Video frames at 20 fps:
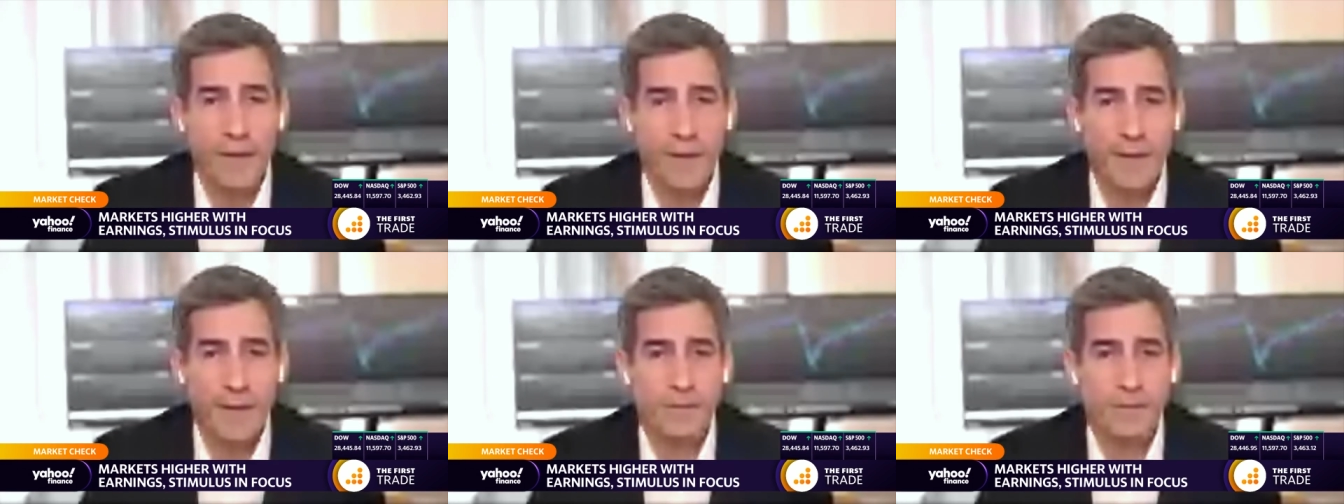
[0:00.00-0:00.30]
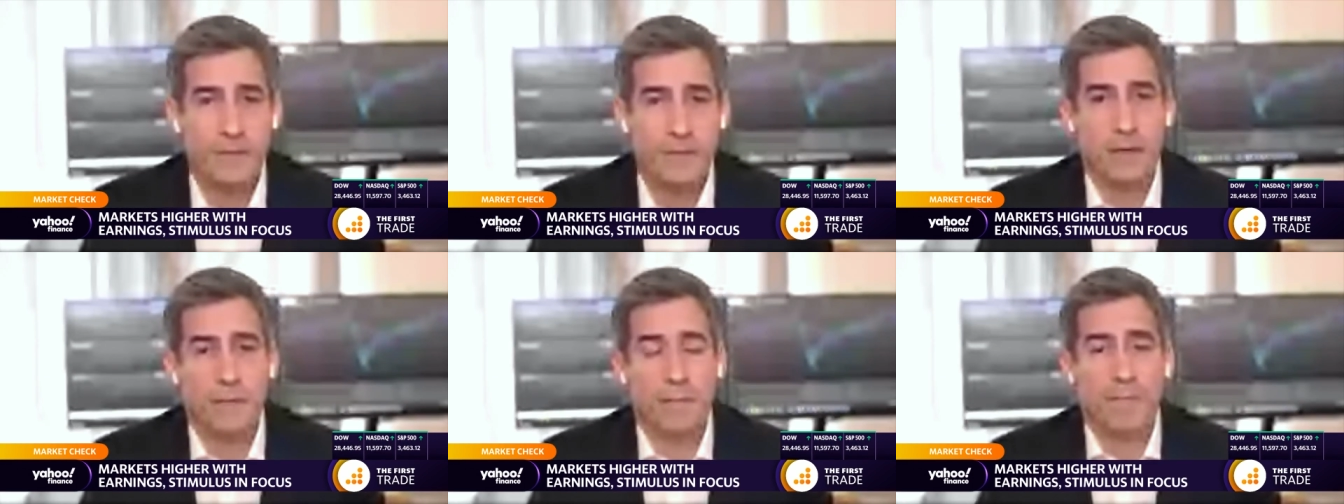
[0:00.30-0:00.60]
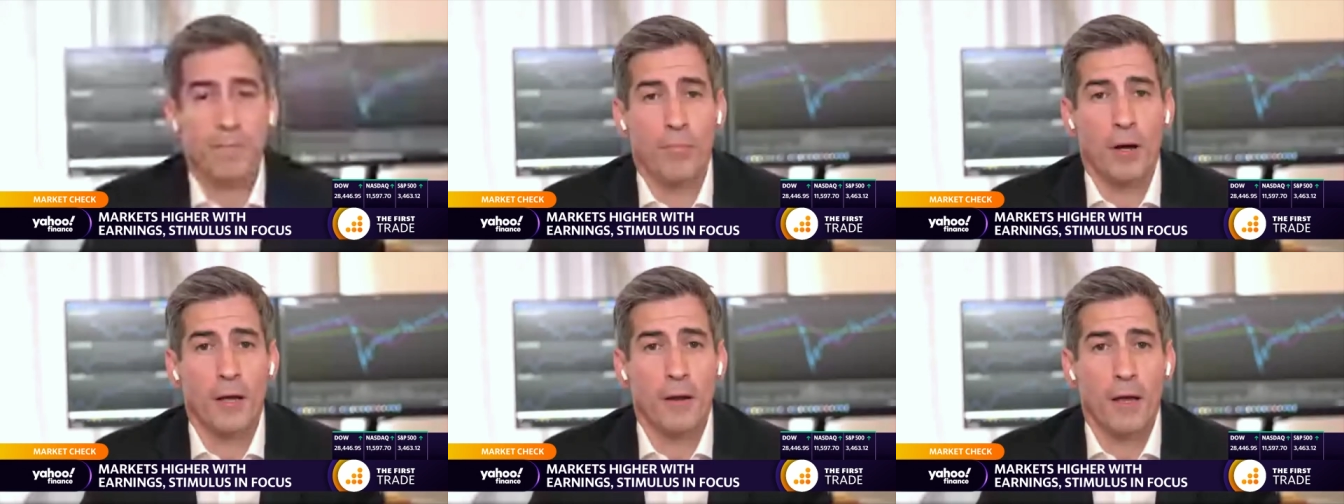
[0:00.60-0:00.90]
think it's
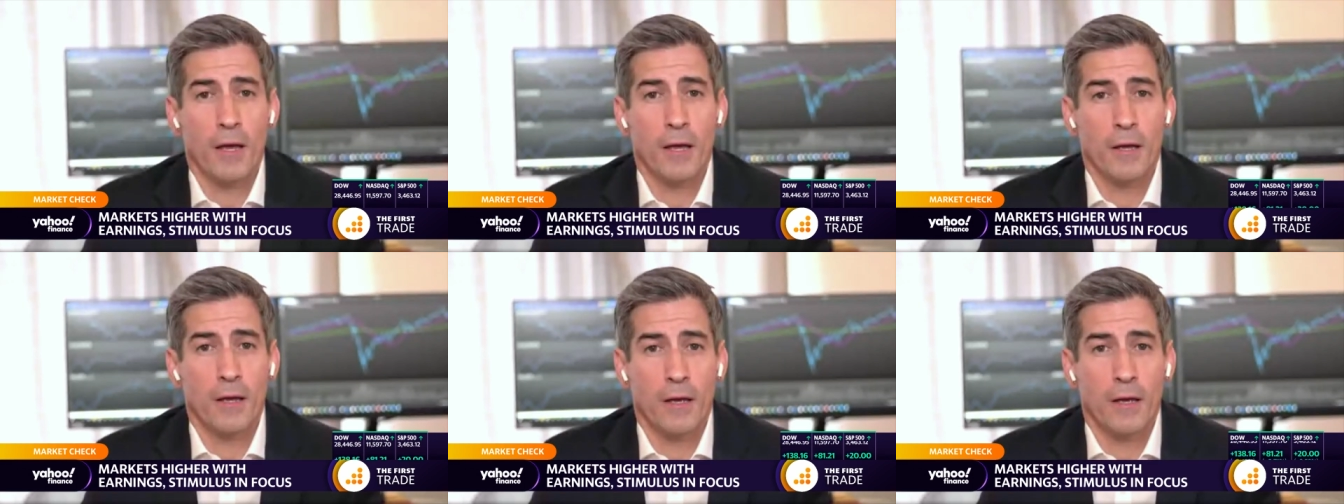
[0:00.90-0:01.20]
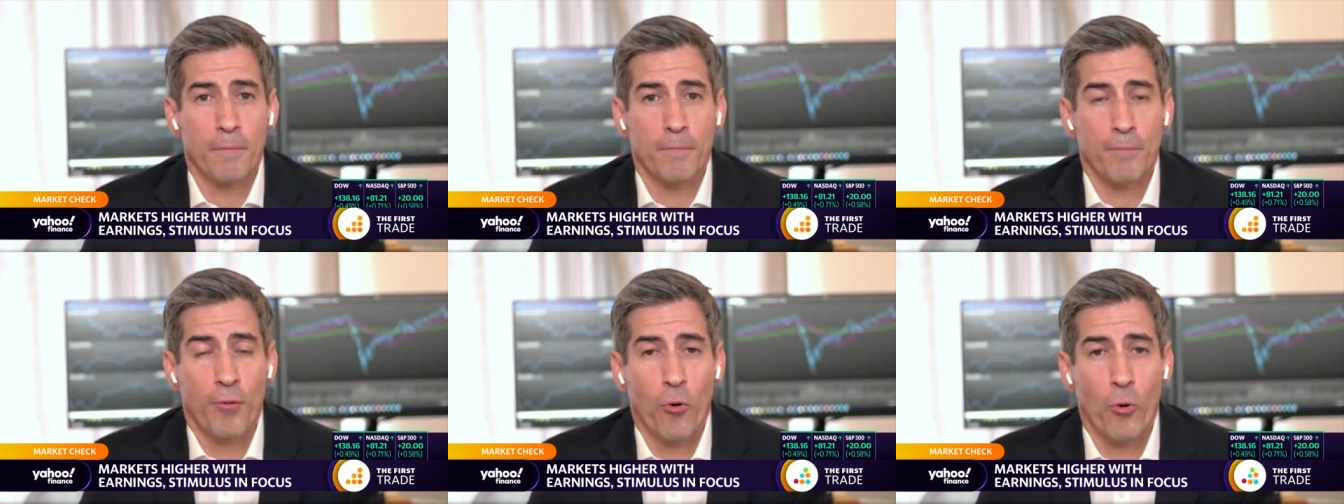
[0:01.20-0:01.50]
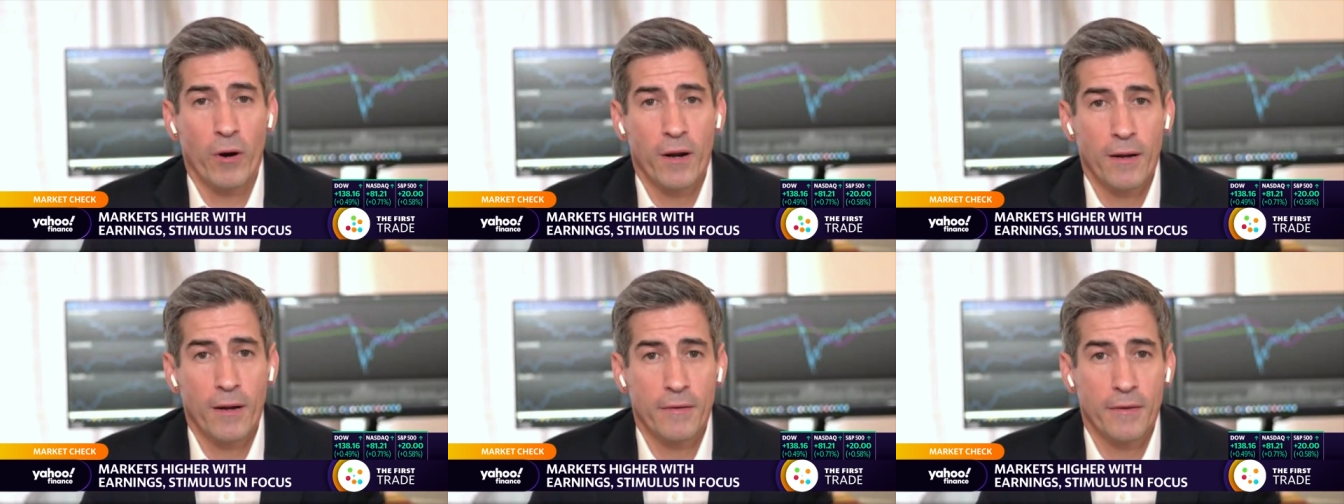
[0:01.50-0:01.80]

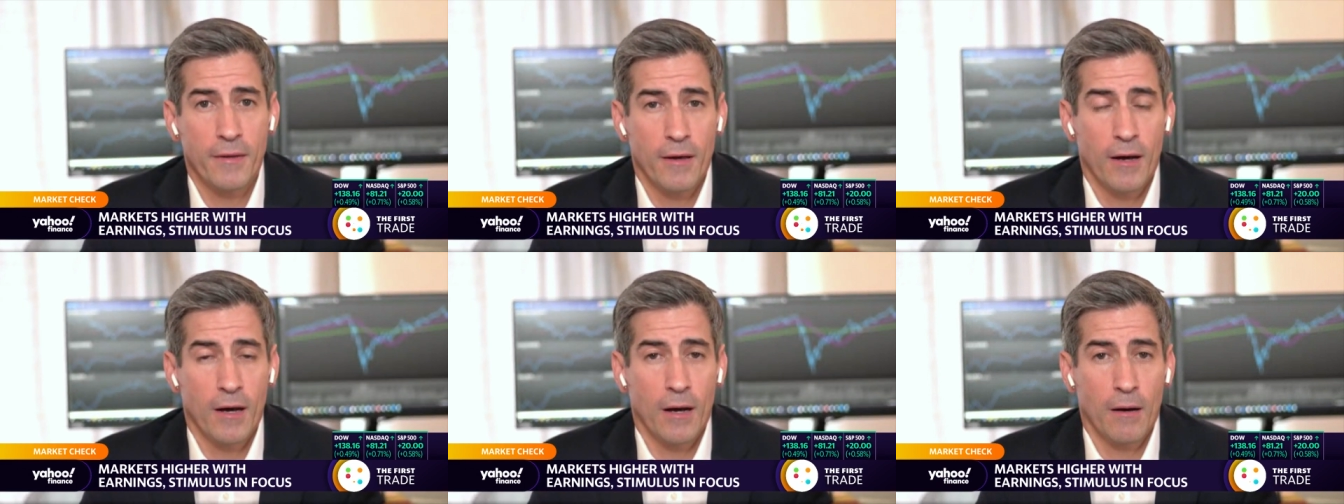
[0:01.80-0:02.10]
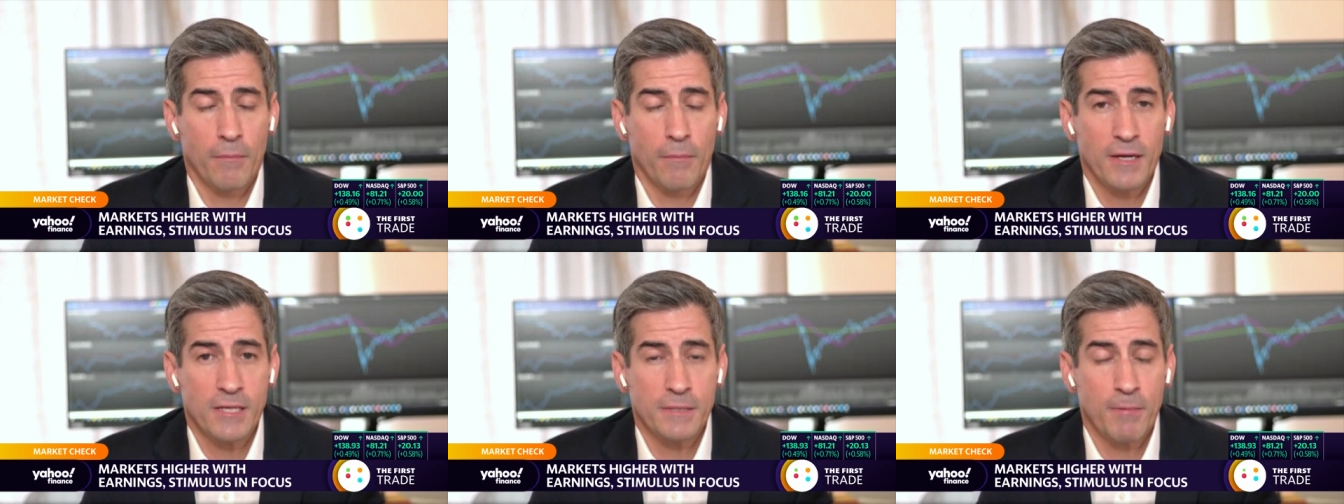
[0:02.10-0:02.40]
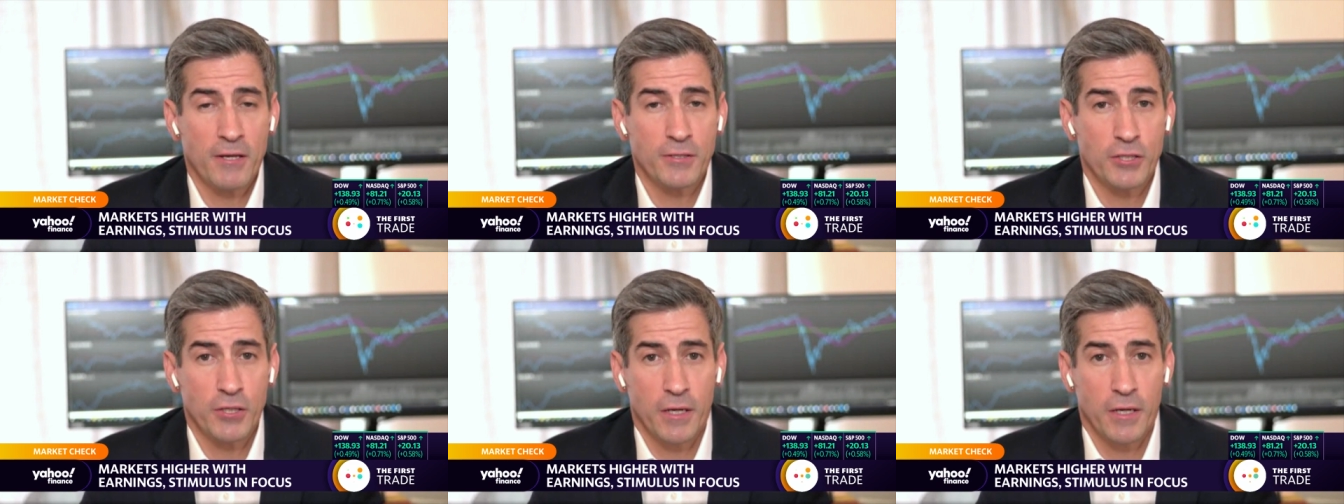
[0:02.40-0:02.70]
important,
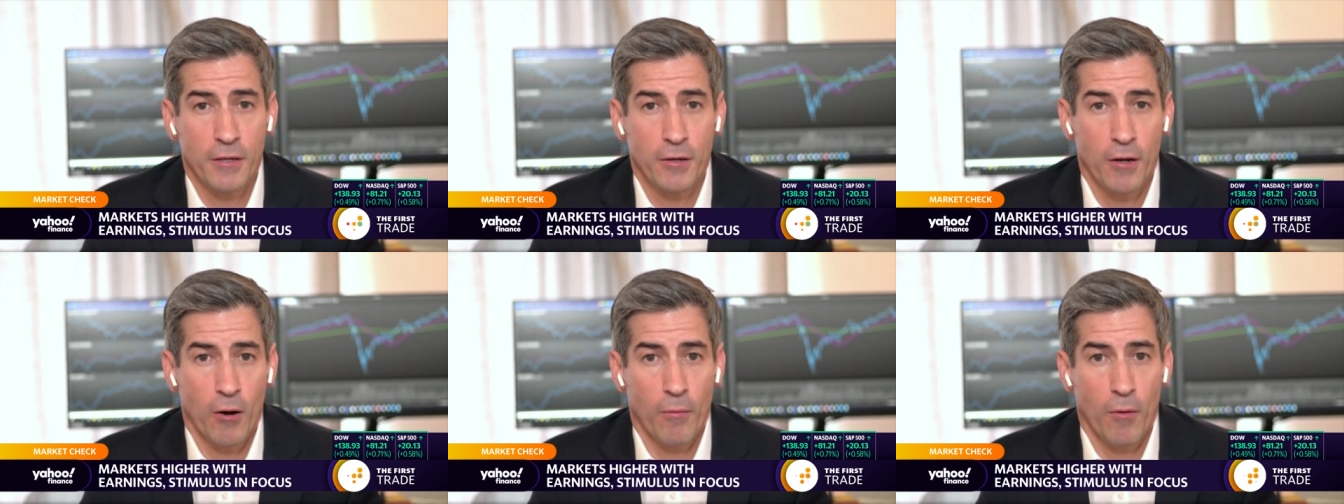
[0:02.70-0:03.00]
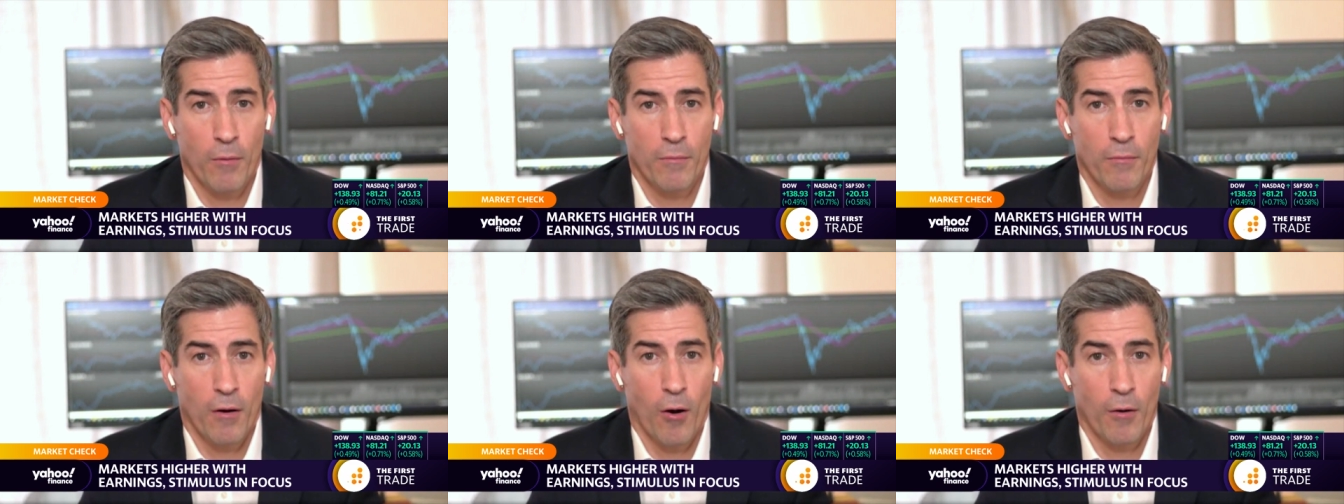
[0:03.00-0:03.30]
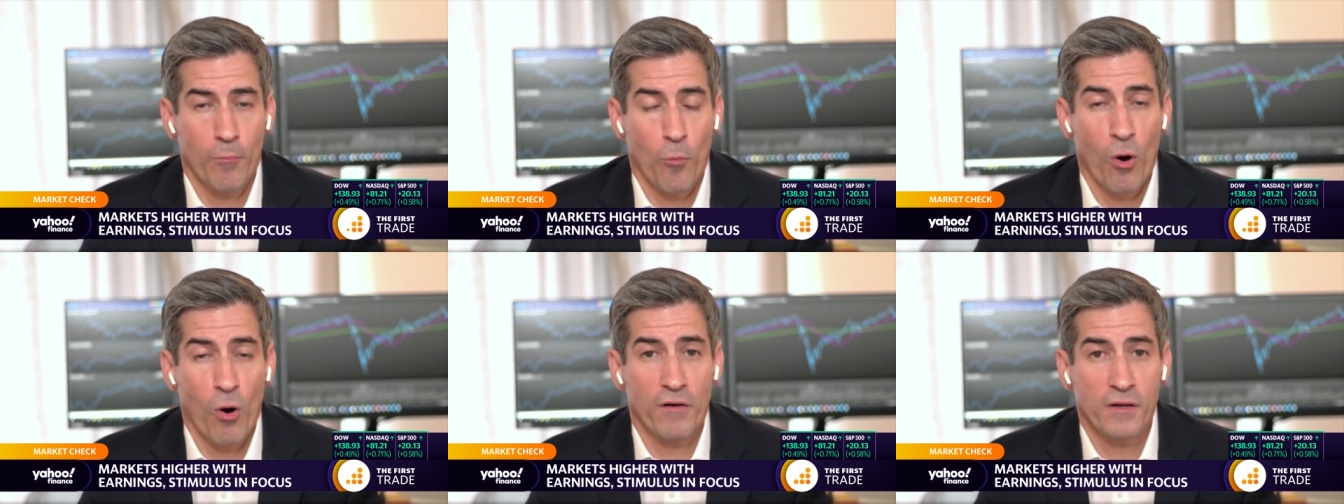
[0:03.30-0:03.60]
especially,
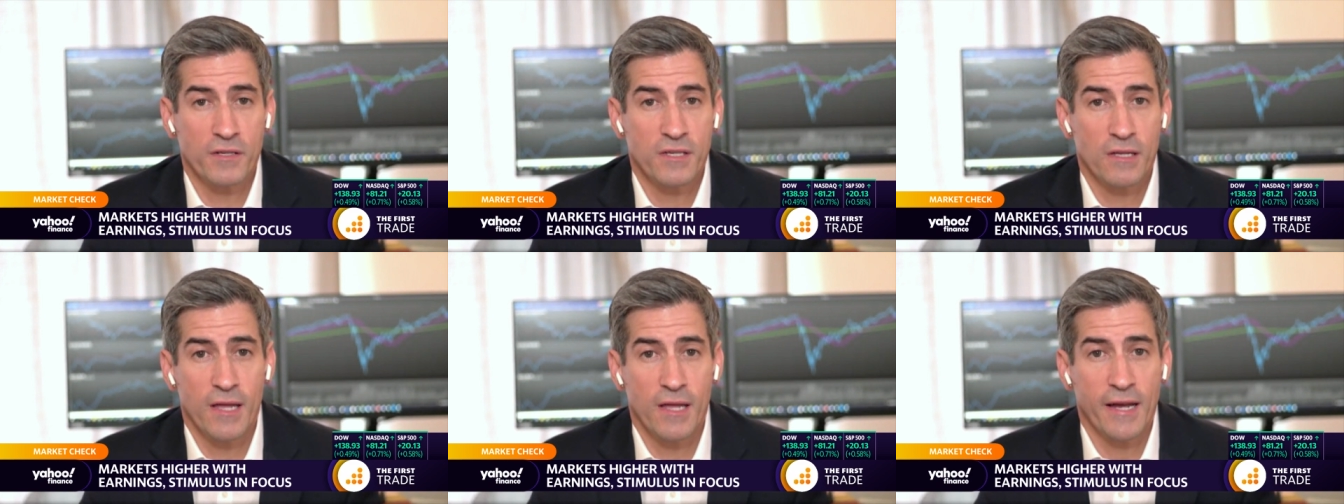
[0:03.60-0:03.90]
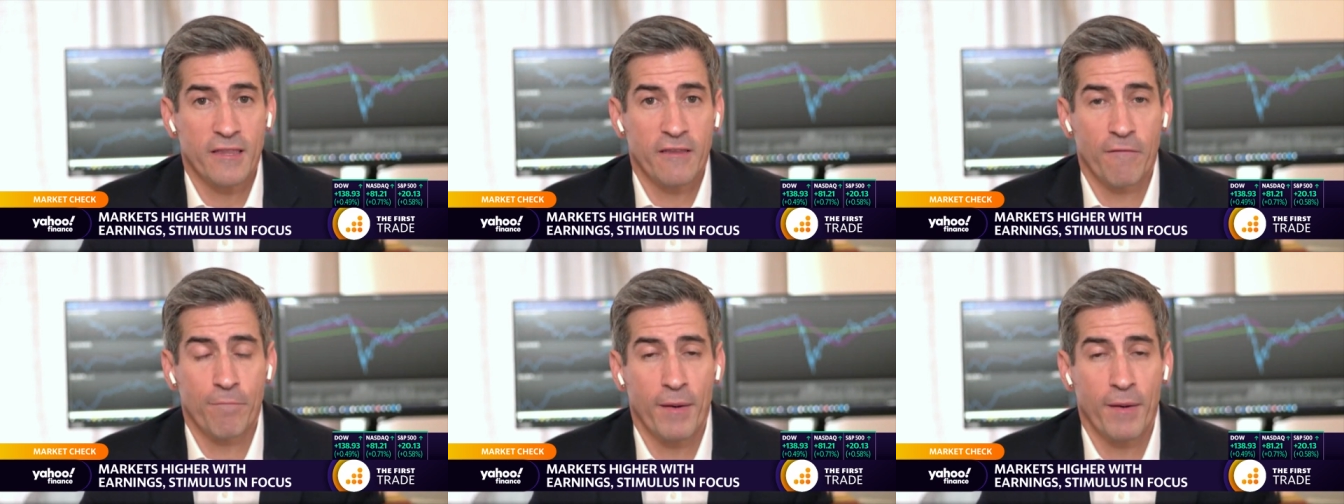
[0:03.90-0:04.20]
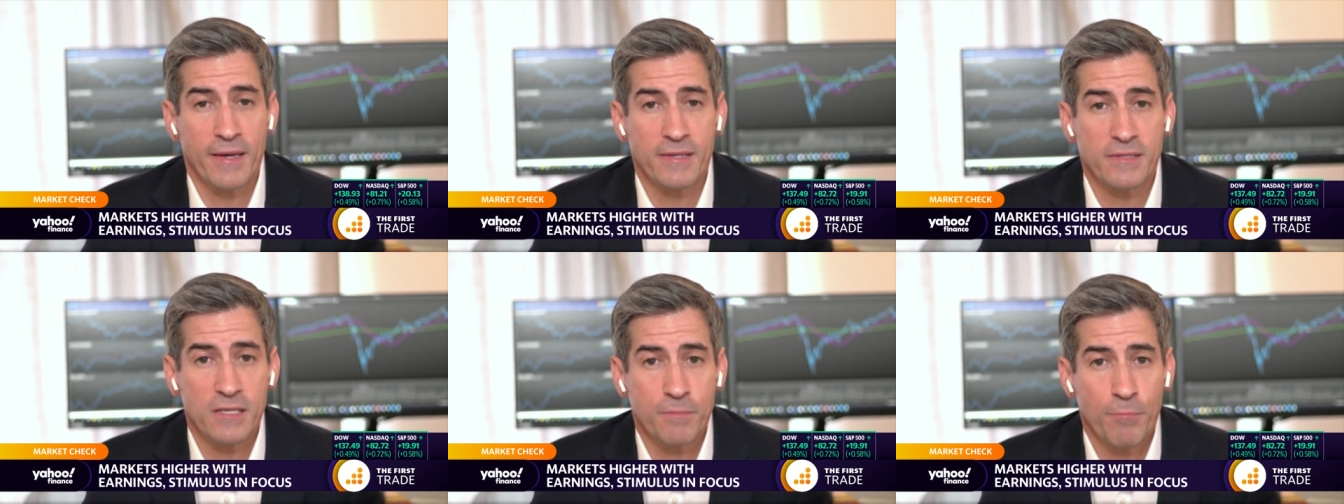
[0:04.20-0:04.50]
on more of a selective
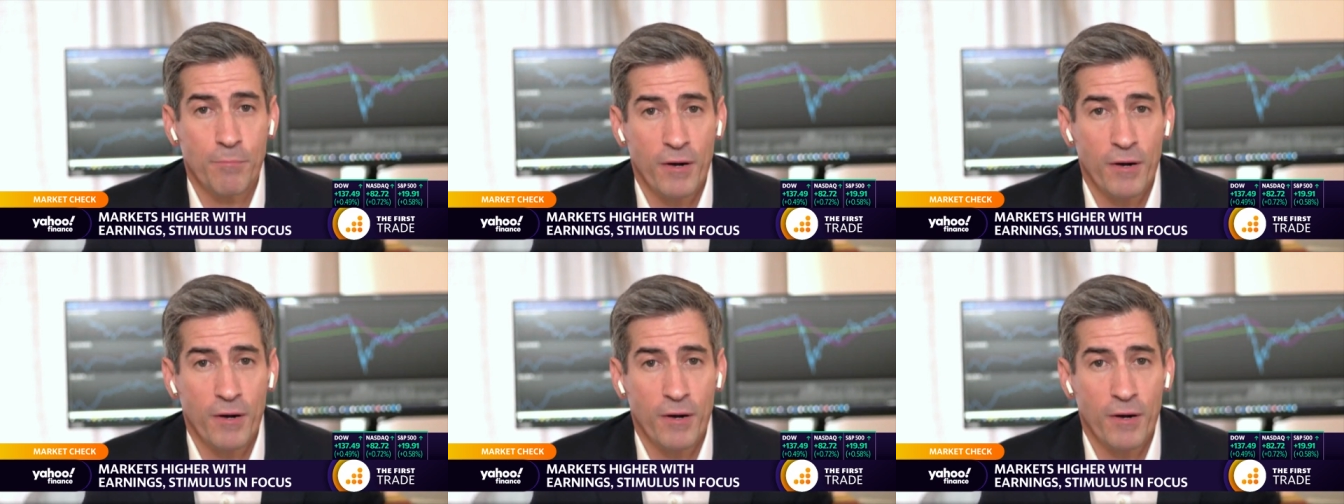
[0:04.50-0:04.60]
basis.